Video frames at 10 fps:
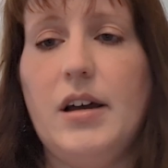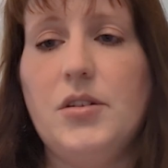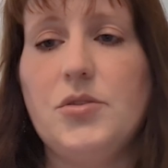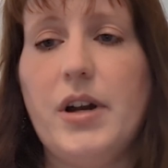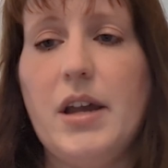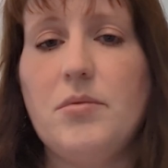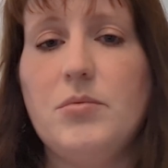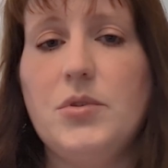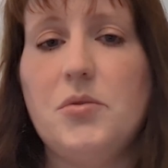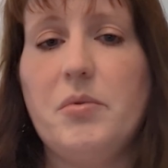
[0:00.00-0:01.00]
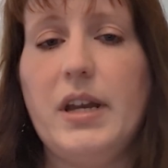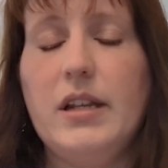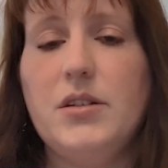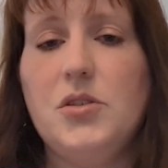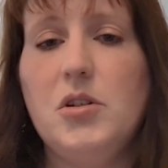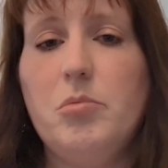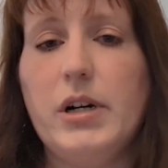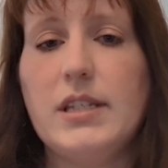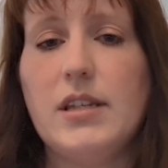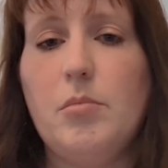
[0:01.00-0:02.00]
I'll try to read 2
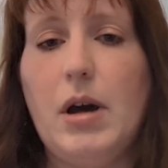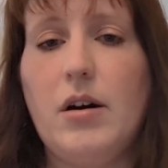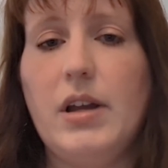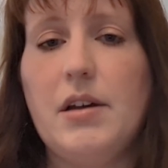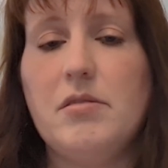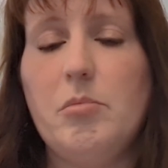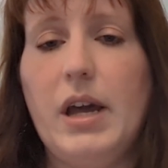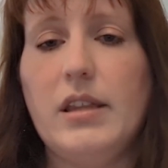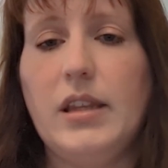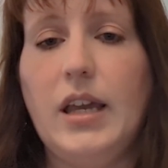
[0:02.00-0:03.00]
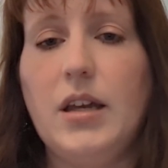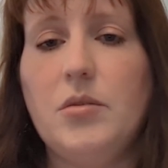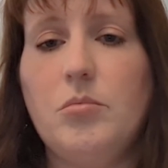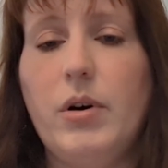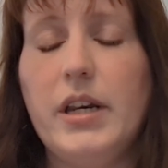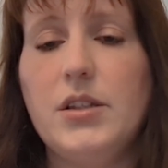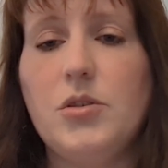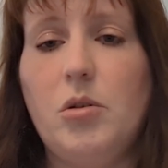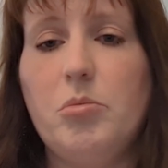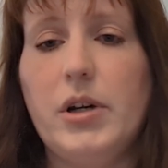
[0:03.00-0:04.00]
books about Effa Manley, 1
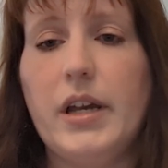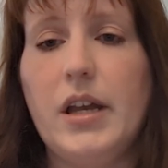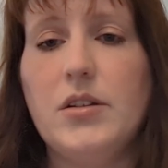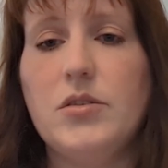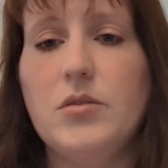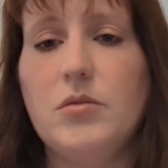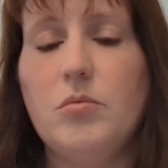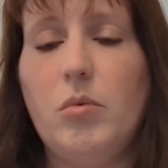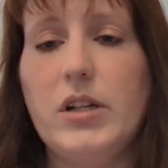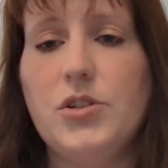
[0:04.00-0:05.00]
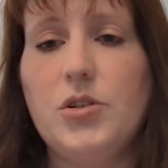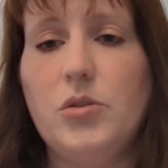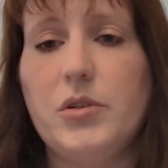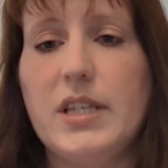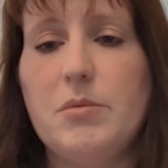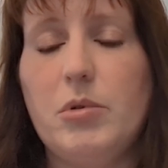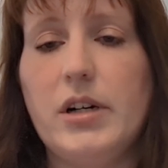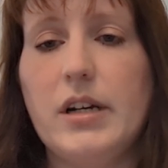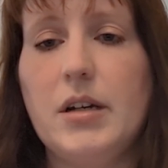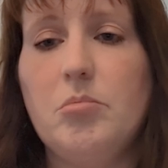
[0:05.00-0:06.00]
adult book and 1 children's
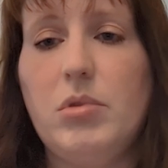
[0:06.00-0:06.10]
book,